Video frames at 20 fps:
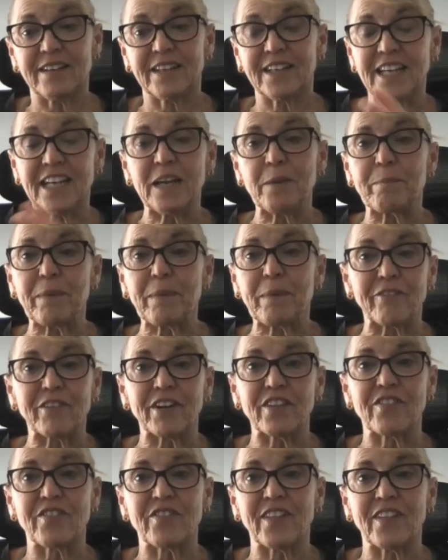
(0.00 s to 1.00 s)
keep
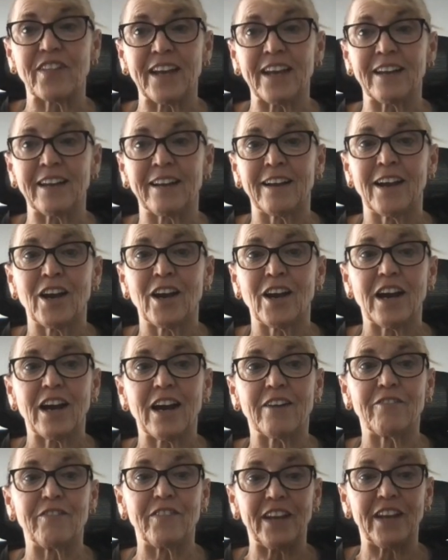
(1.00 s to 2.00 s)
everything
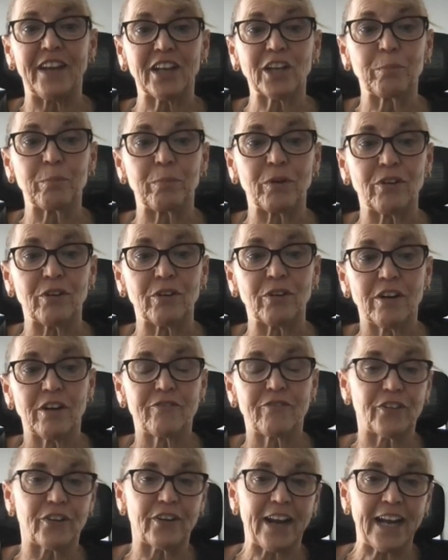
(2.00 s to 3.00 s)
available
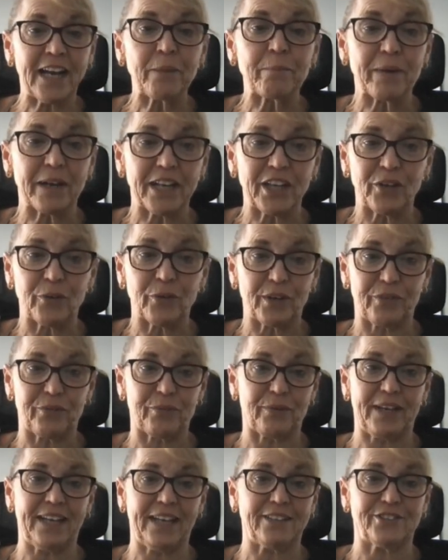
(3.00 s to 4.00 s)
for anybody going
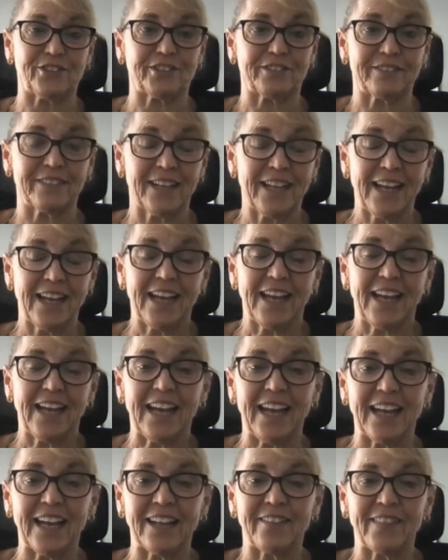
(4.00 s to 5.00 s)
through cancer.
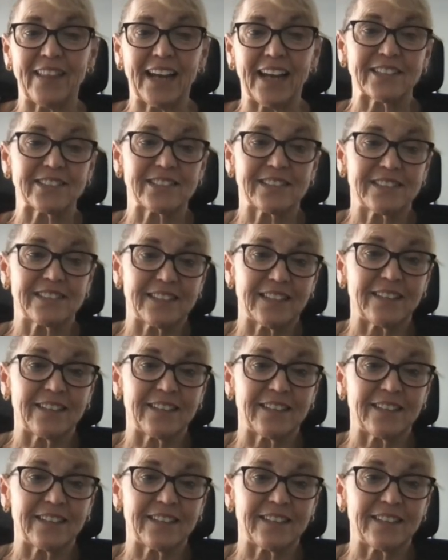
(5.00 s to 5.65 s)
And that's